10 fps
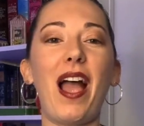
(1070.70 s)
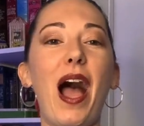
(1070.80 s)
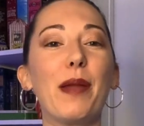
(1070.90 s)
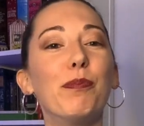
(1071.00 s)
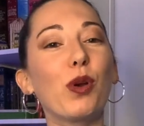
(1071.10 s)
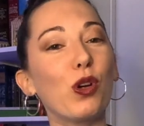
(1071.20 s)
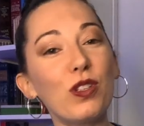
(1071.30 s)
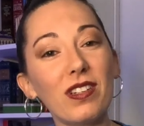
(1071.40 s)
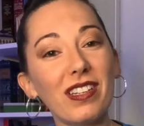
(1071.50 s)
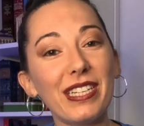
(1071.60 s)
I'm
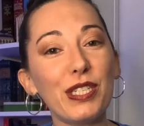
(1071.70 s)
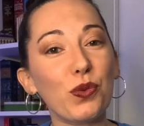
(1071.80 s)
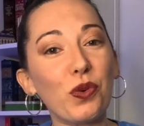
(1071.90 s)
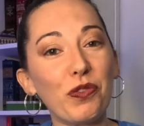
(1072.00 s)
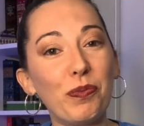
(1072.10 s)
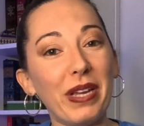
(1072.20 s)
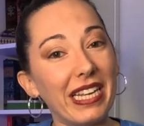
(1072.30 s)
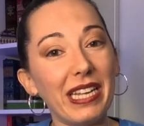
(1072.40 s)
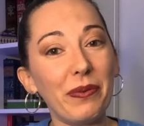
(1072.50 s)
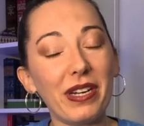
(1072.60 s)
personally sort of
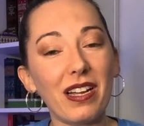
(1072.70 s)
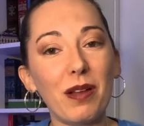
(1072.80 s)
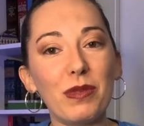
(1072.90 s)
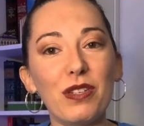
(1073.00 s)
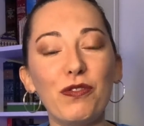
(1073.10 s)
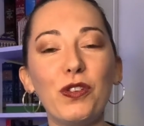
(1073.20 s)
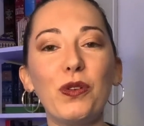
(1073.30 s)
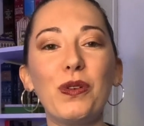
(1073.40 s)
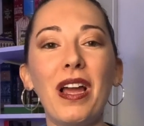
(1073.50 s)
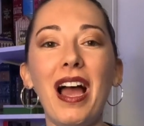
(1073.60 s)
picky when it comes to
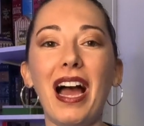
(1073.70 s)
food.